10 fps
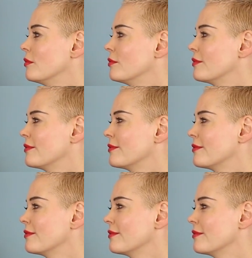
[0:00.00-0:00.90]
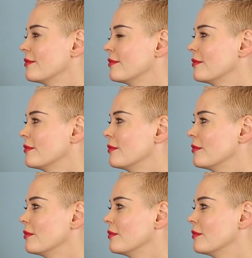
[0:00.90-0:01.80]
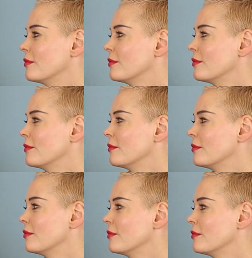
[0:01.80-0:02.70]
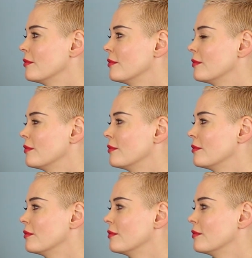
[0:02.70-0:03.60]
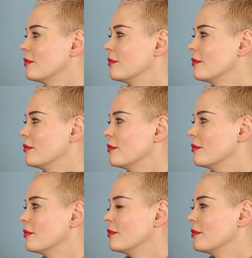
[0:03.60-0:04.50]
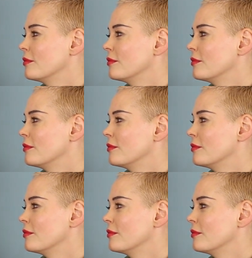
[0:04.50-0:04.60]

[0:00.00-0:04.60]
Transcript: [no speech]